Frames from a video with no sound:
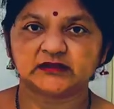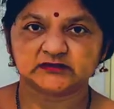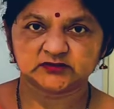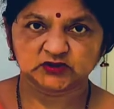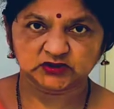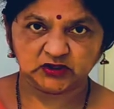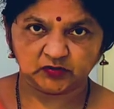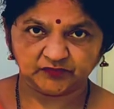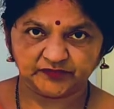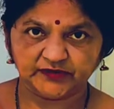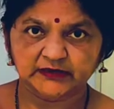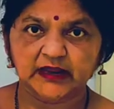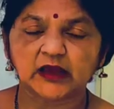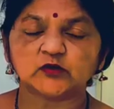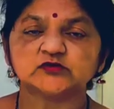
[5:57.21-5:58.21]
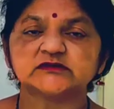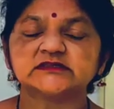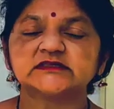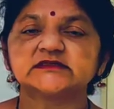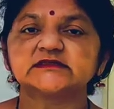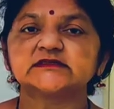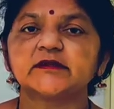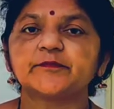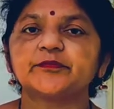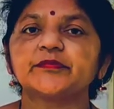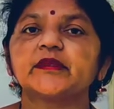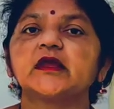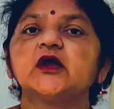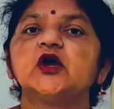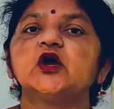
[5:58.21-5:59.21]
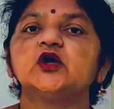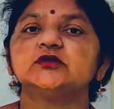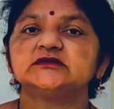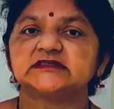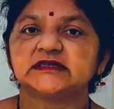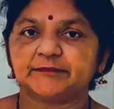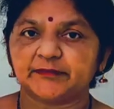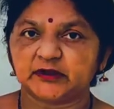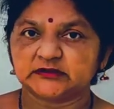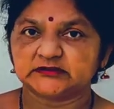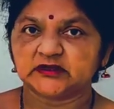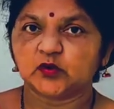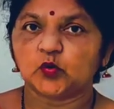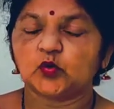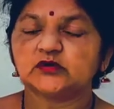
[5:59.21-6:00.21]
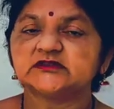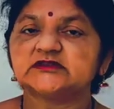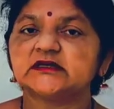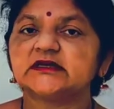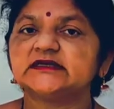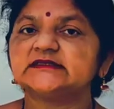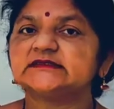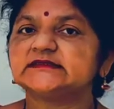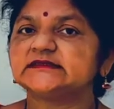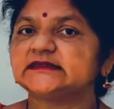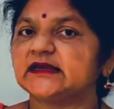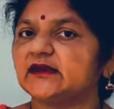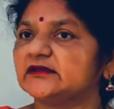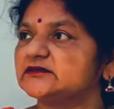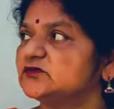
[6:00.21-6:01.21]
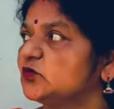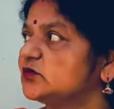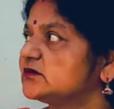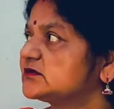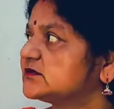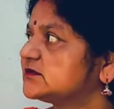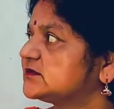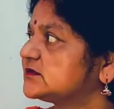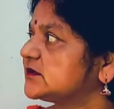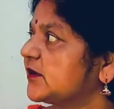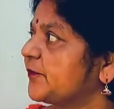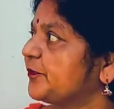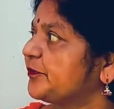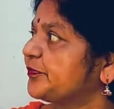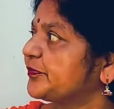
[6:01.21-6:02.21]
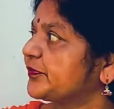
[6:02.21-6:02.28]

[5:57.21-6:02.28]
Do they live in houses? And do they wash their socks?